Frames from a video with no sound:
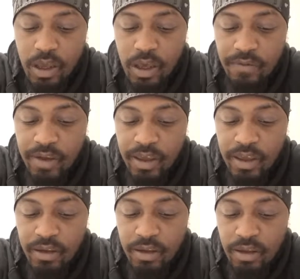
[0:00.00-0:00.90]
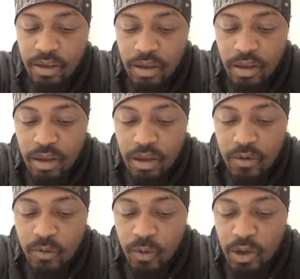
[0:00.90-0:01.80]
Of a
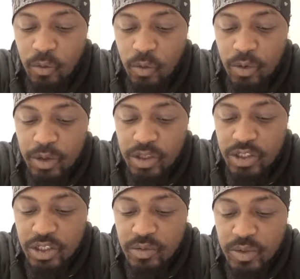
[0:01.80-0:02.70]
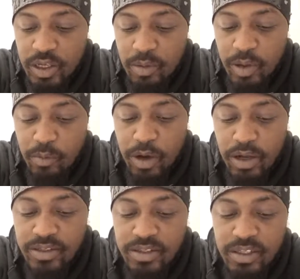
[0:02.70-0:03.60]
free woman, she's become a
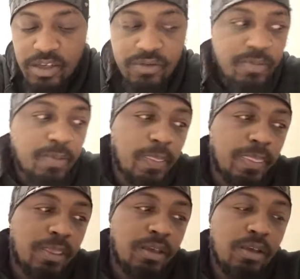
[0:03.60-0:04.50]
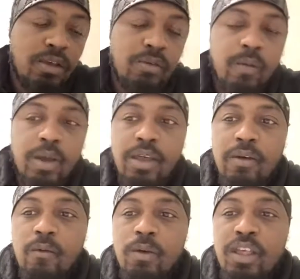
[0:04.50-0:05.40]
bond slave, right?
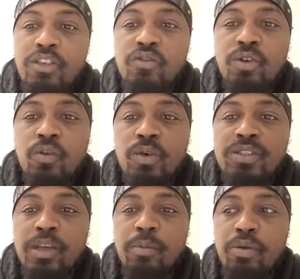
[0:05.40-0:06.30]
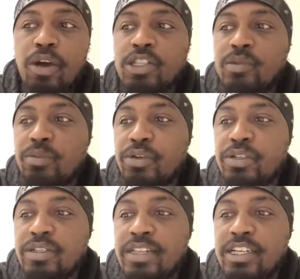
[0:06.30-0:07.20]
Israel was a
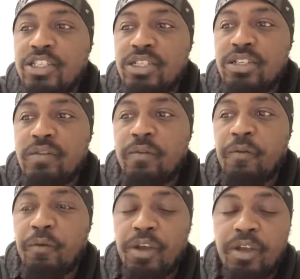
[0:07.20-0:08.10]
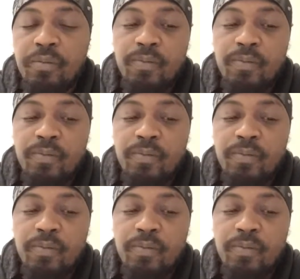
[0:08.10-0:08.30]
prosperous nation, free,